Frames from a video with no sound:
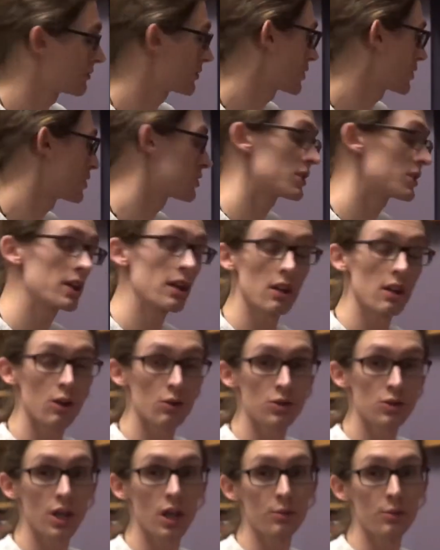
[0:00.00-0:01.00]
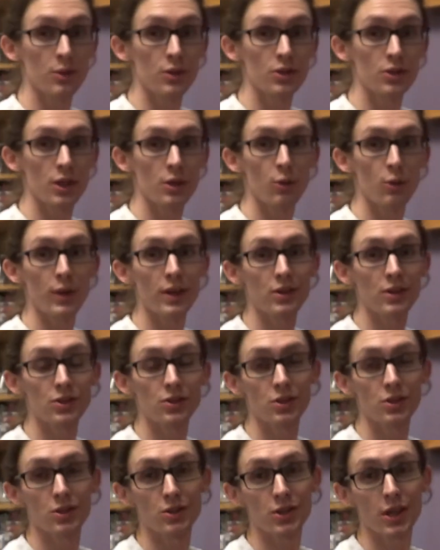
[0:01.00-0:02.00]
Could take a long time, could take weeks,
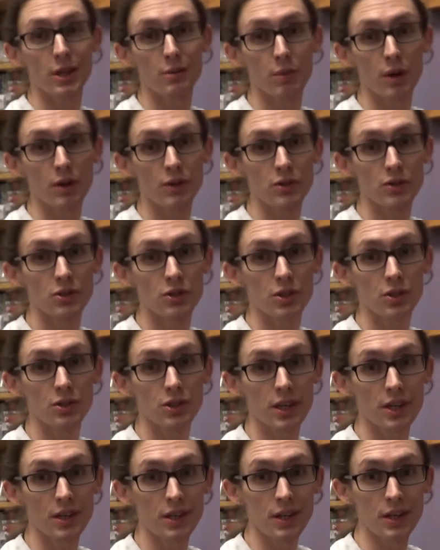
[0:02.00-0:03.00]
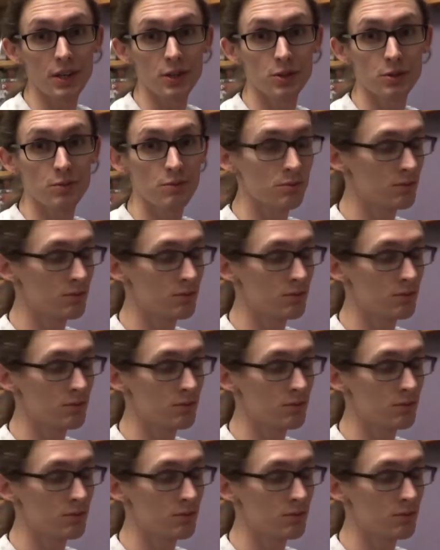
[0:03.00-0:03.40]
could take months, could take years.